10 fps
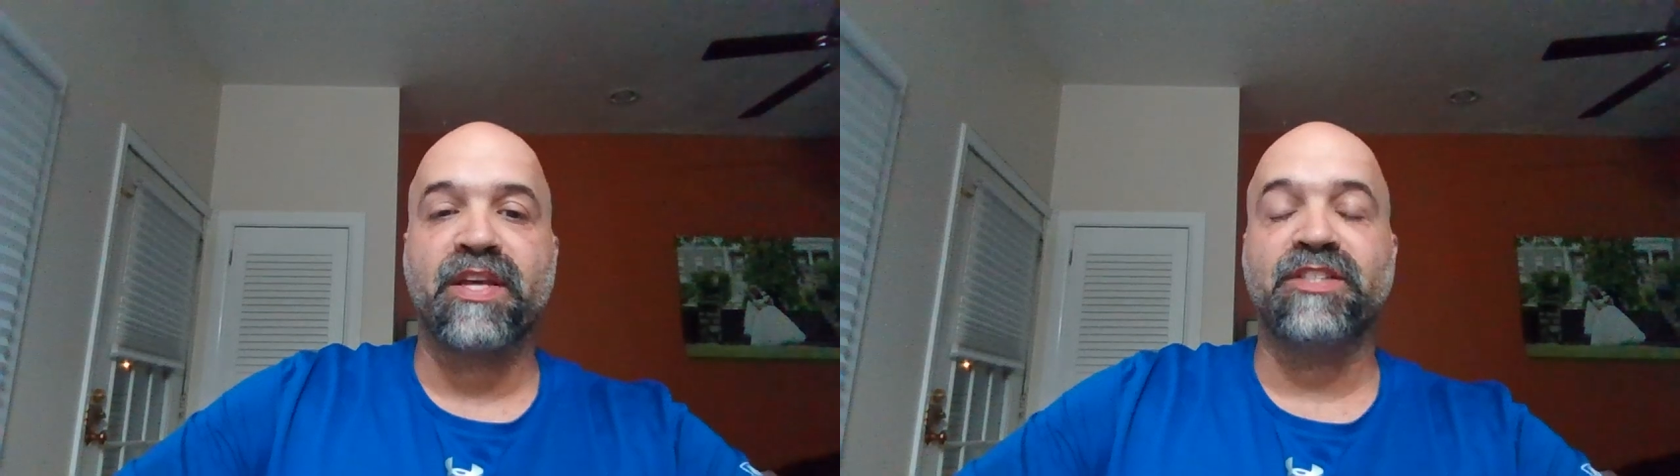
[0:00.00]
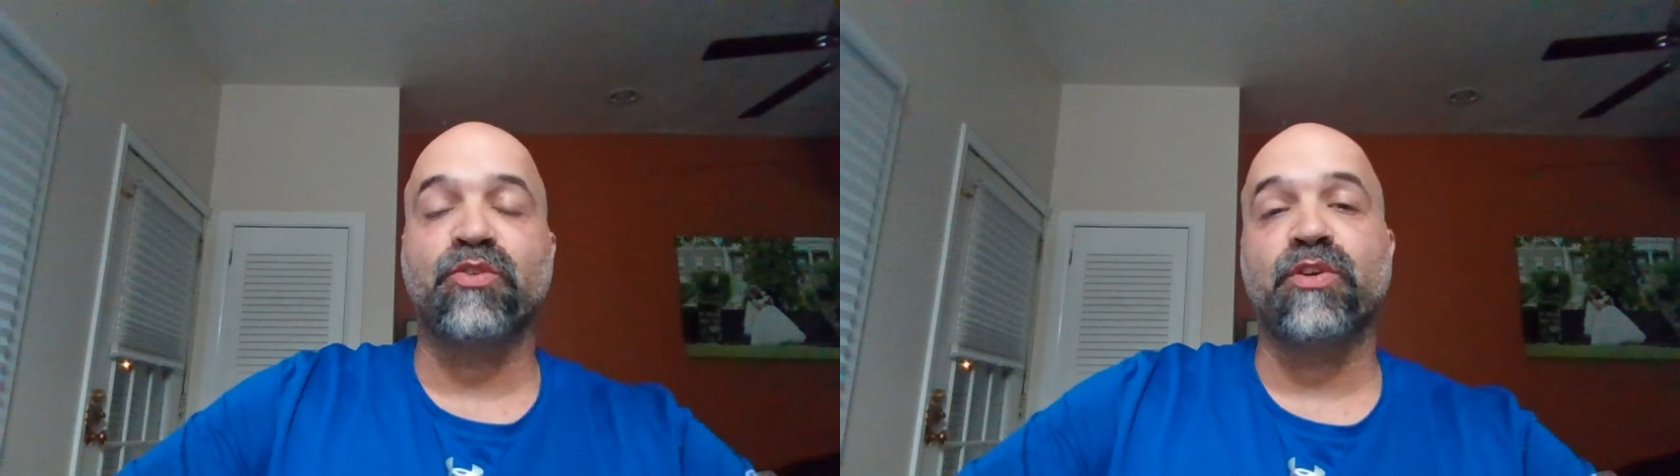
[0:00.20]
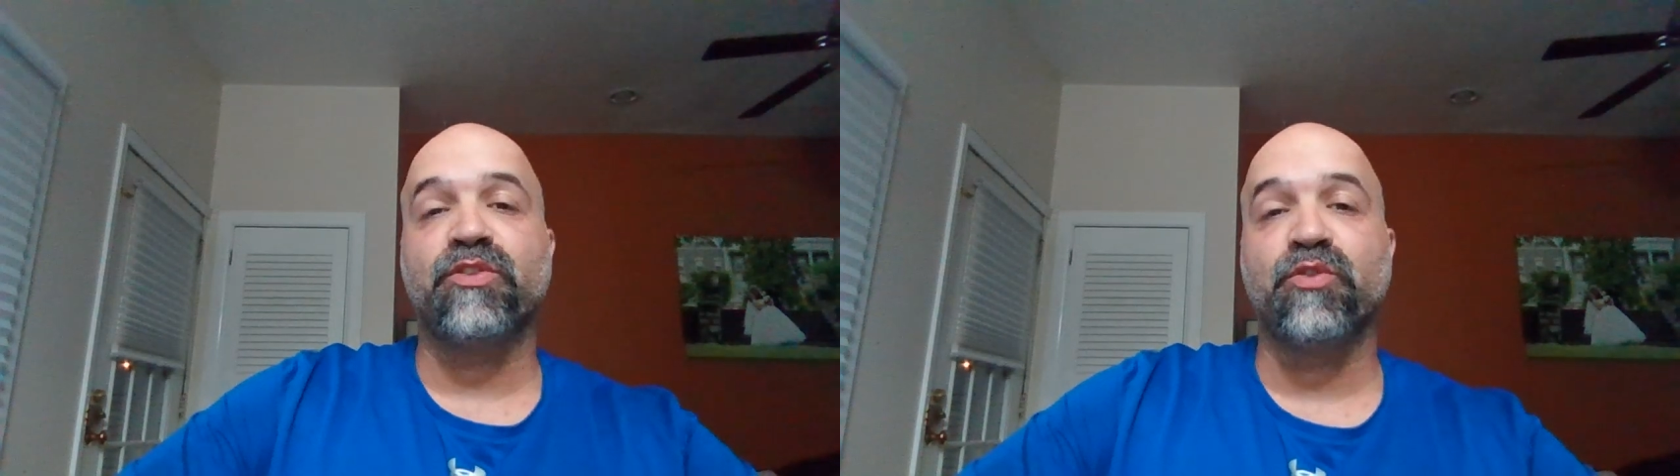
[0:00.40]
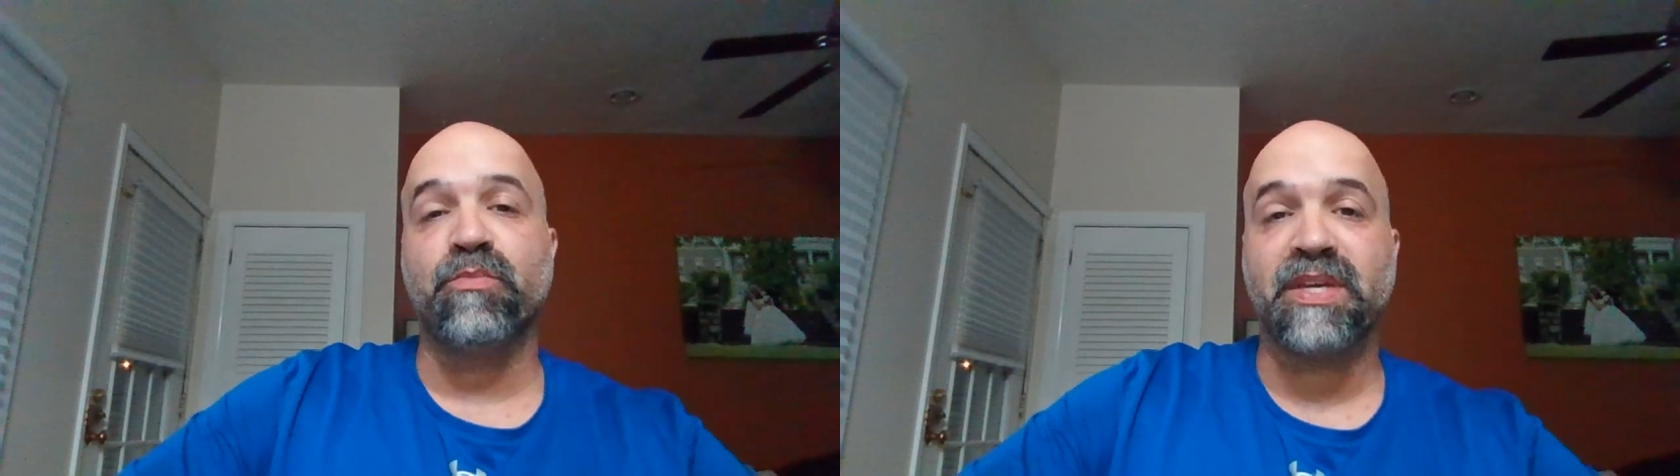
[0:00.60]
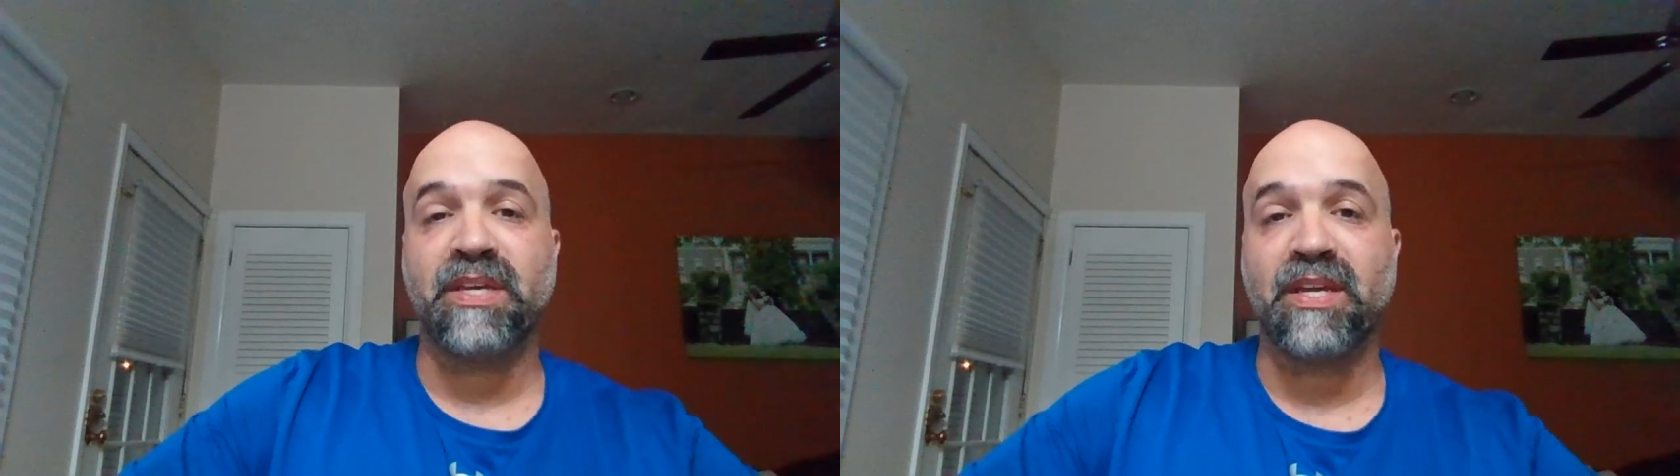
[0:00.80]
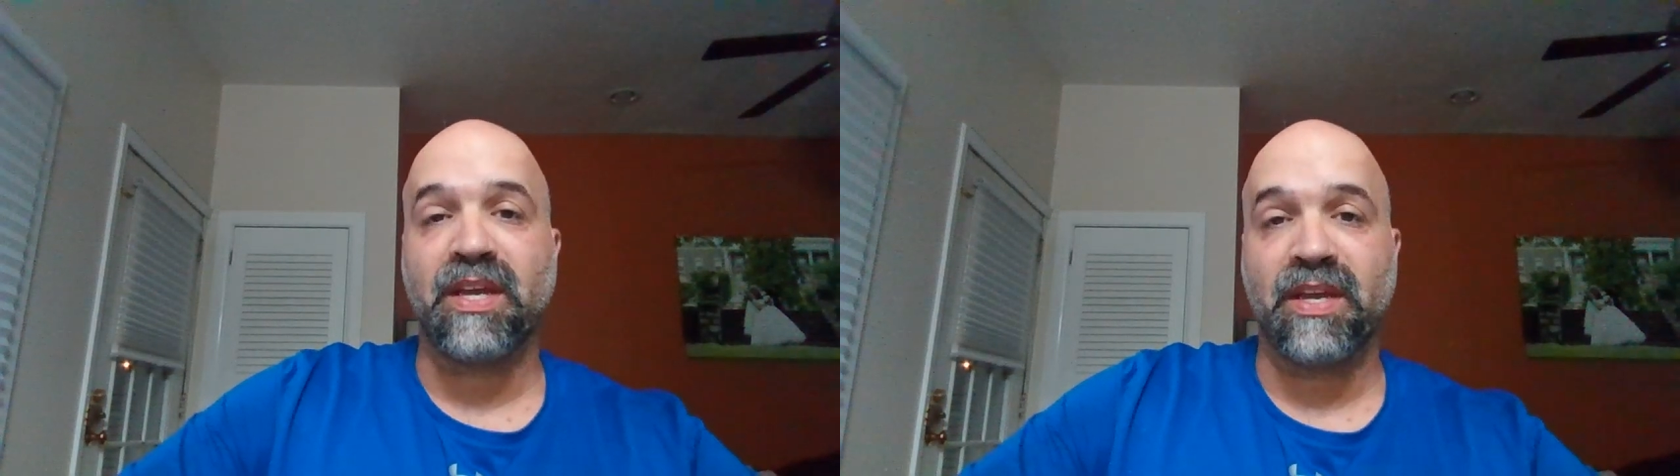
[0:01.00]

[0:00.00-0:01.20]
is going to be